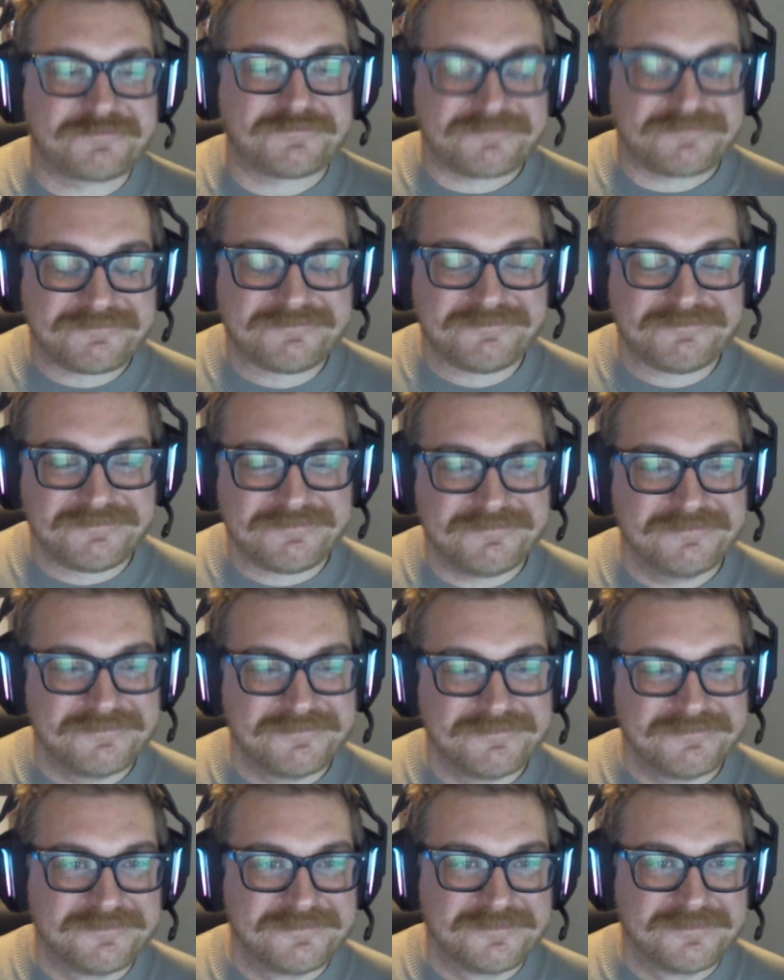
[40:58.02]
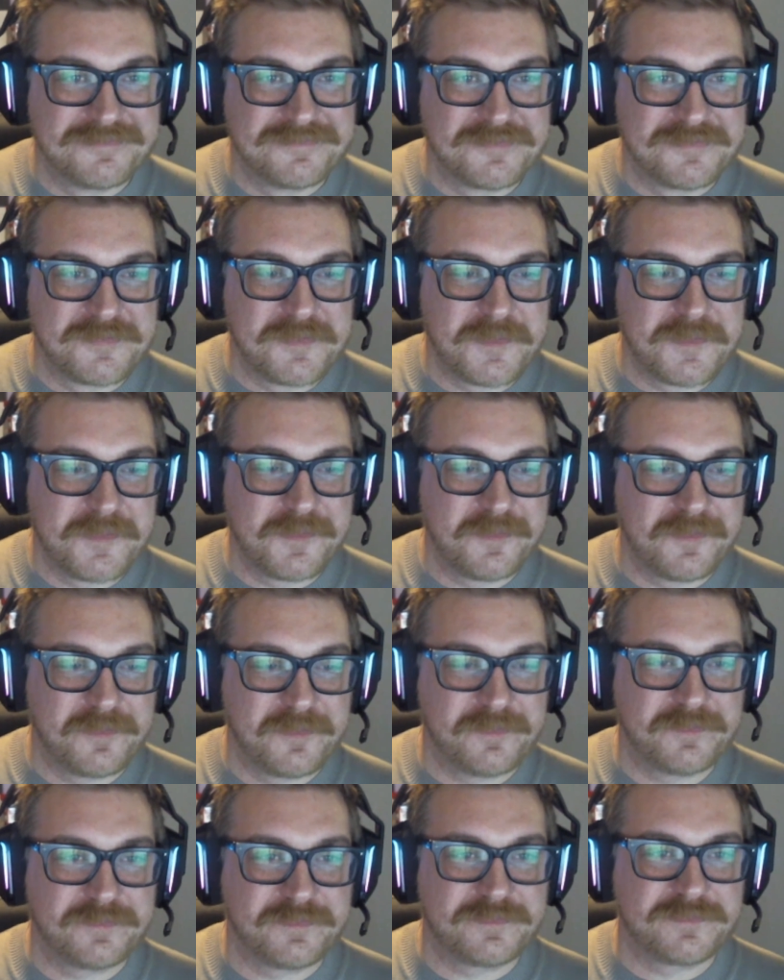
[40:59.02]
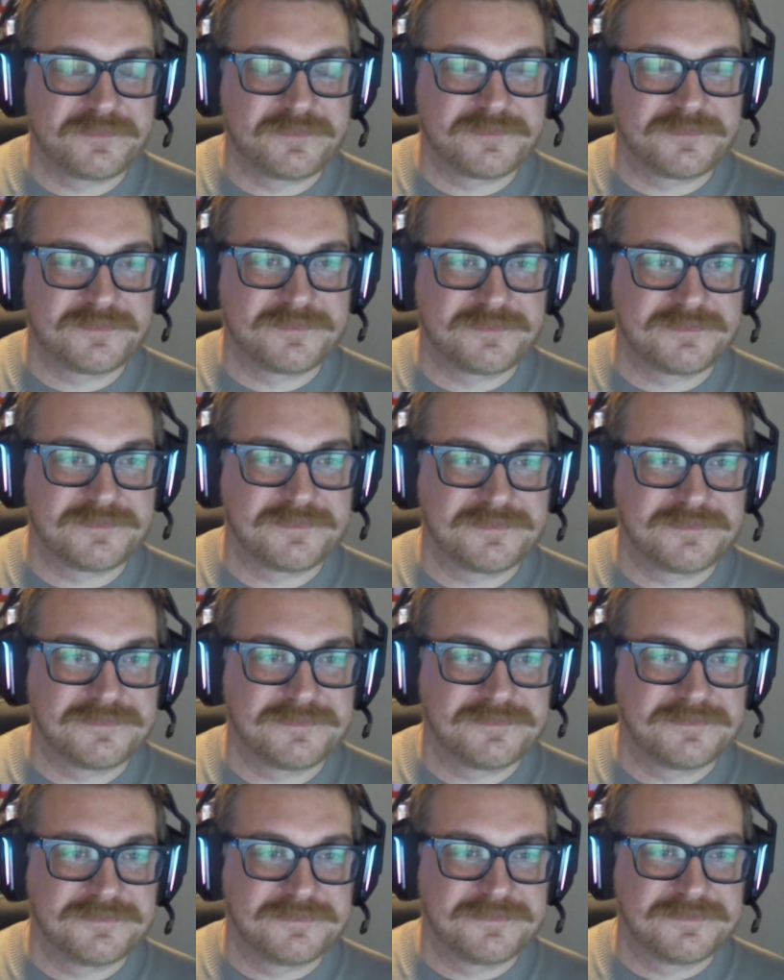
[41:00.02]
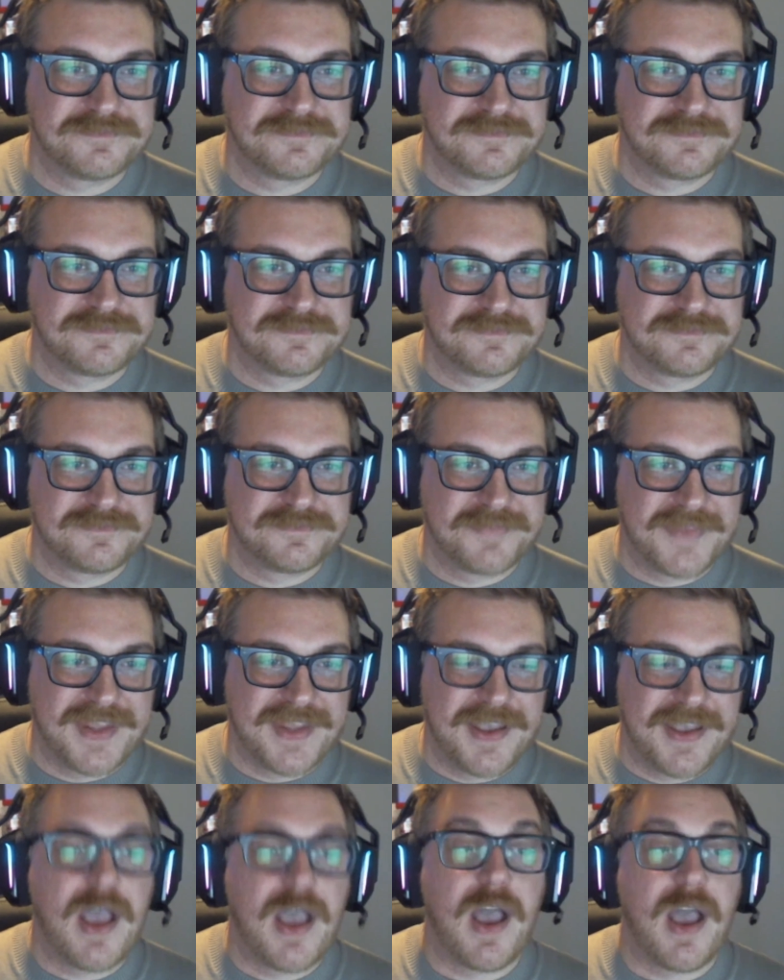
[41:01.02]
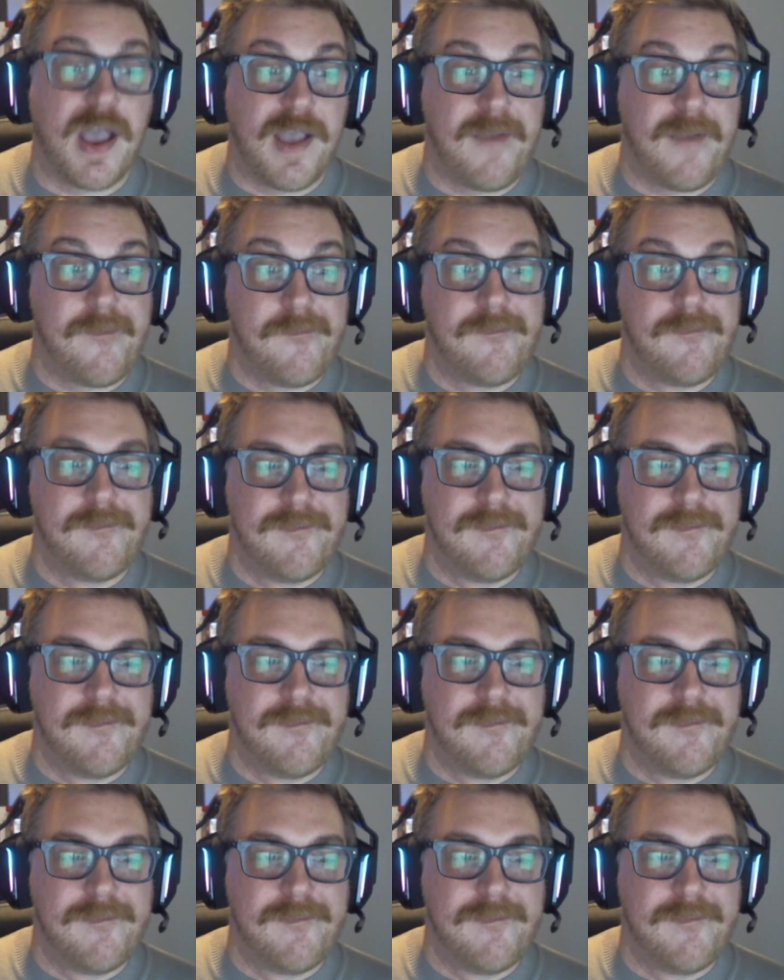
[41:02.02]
Yeah, I think he spent a lot of people same things for me. I mean, same for me.